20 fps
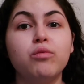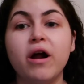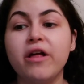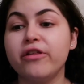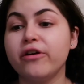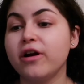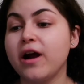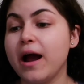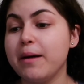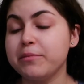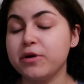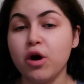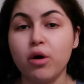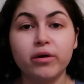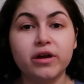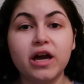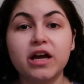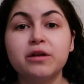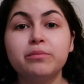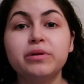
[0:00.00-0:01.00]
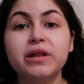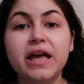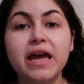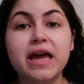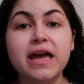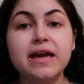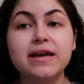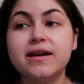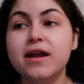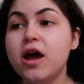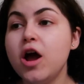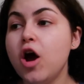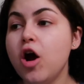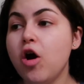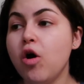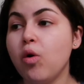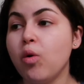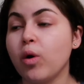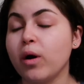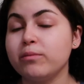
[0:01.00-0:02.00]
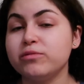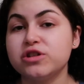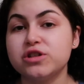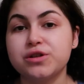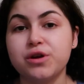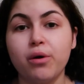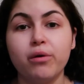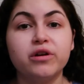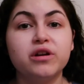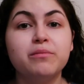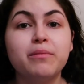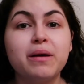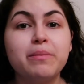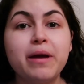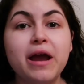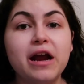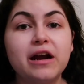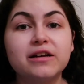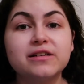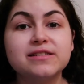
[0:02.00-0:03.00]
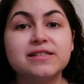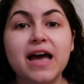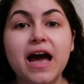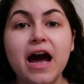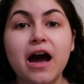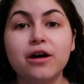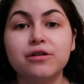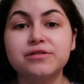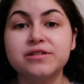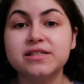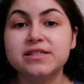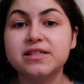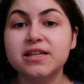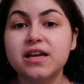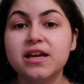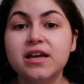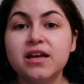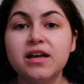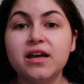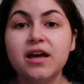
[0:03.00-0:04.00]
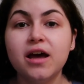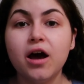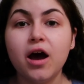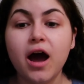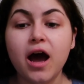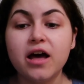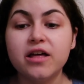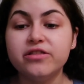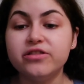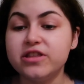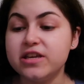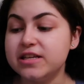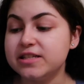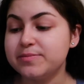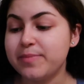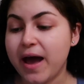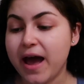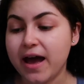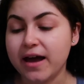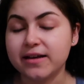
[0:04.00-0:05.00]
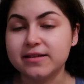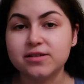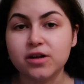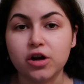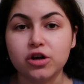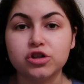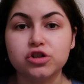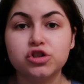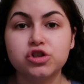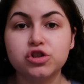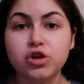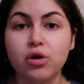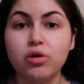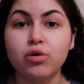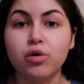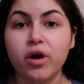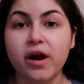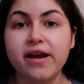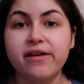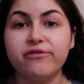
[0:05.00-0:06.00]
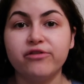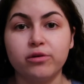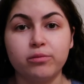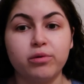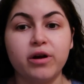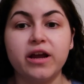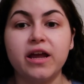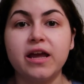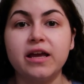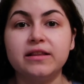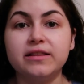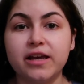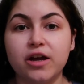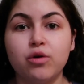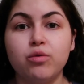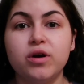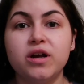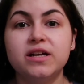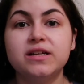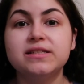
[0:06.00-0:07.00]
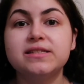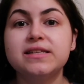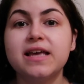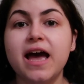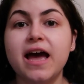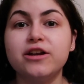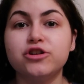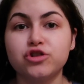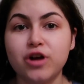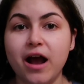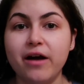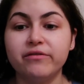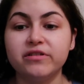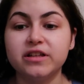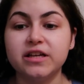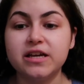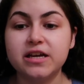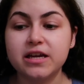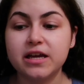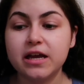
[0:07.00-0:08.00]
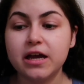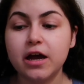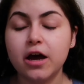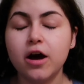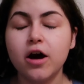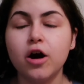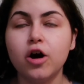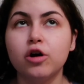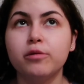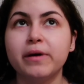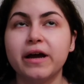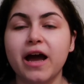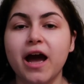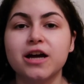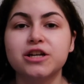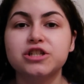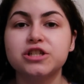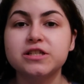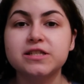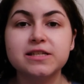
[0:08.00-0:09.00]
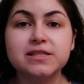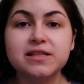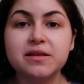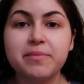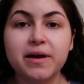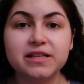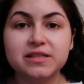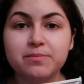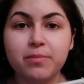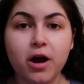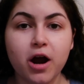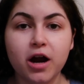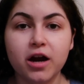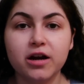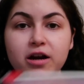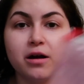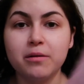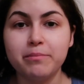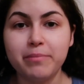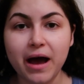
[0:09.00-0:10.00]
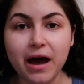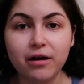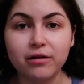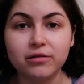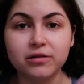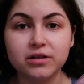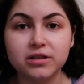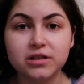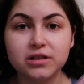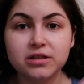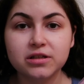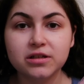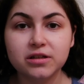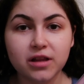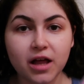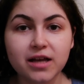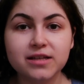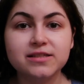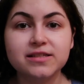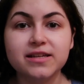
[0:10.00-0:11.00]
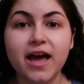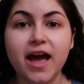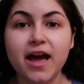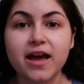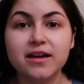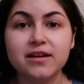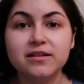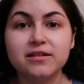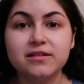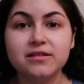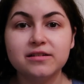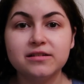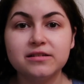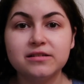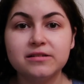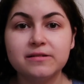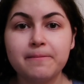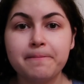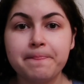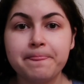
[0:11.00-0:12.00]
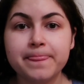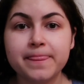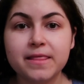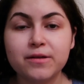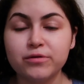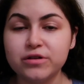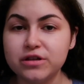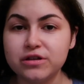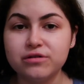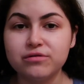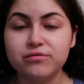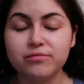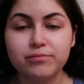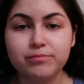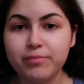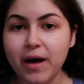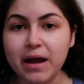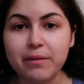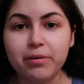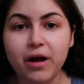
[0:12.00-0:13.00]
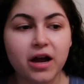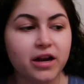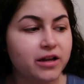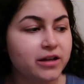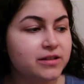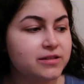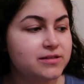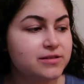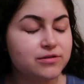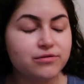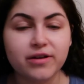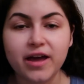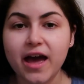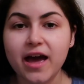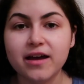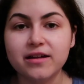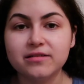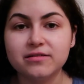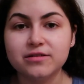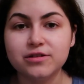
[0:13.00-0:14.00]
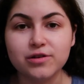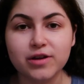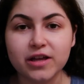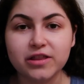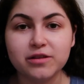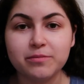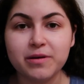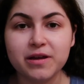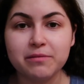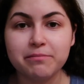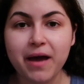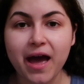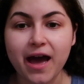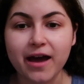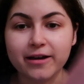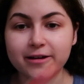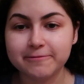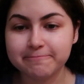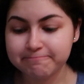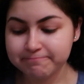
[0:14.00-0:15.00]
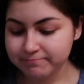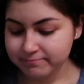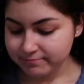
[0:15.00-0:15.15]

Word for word: whether I'm going on a plane or I'm just going to my parents' house. These bags are so great for bringing liquids and traveling. Oh my gosh, this is the best part about Glossier. When you buy products, you get, you get the pink bag.